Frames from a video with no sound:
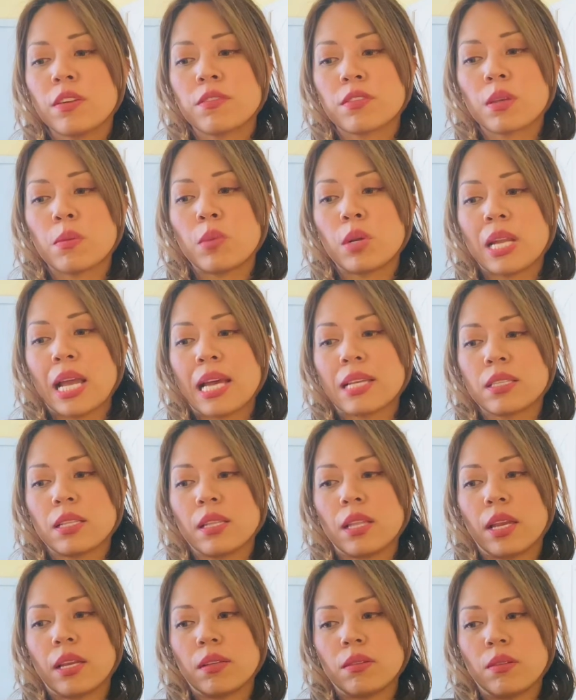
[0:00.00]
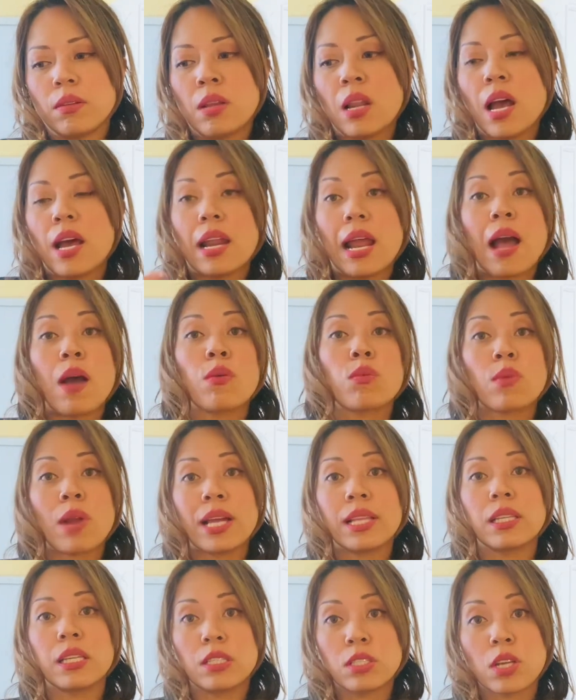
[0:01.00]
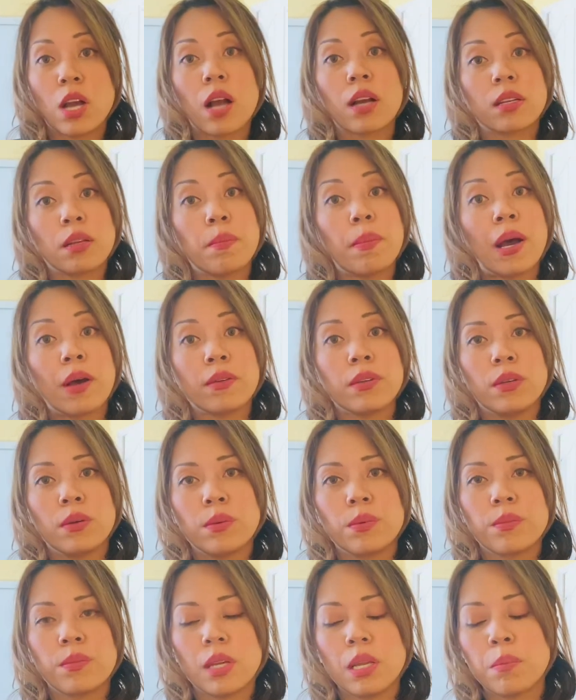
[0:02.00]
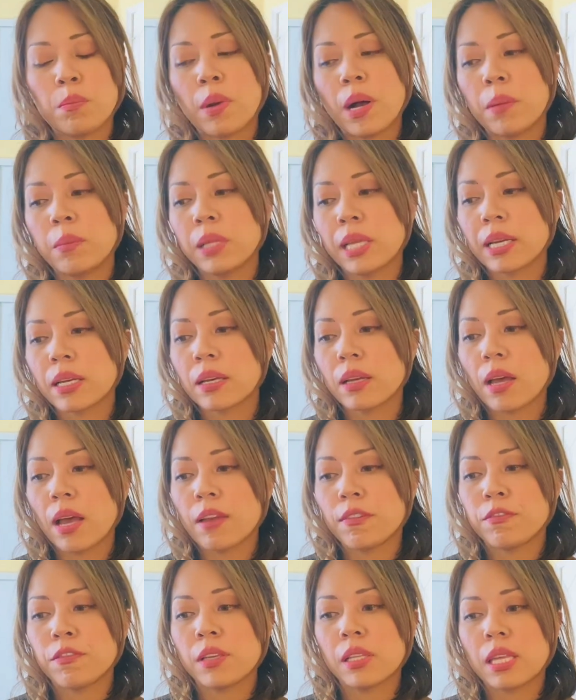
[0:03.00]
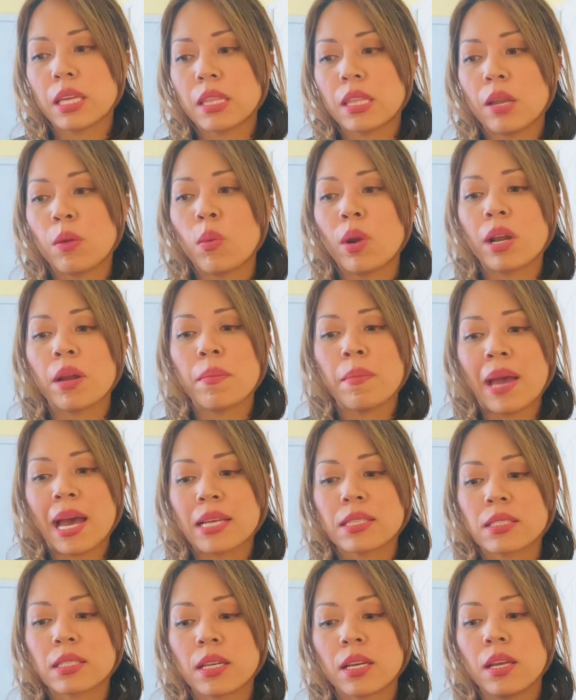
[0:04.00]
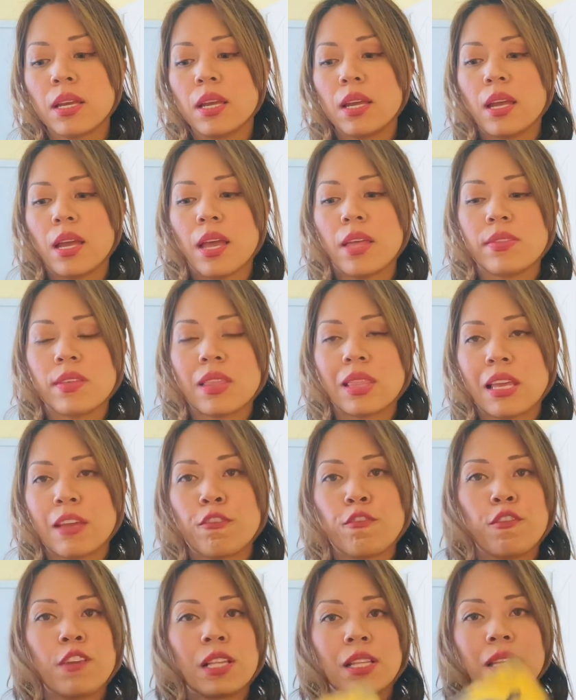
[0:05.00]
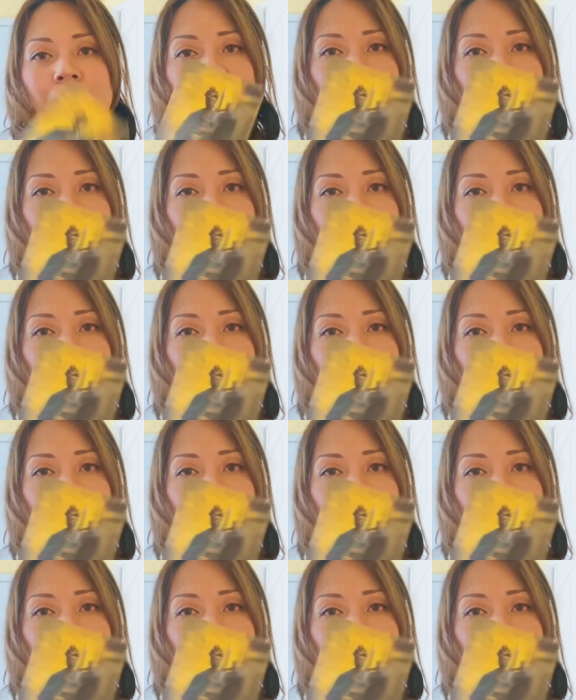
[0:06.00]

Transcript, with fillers: if someone hasn't like not outrightly talked about you in public. I feel like they wear a mask and then they feel it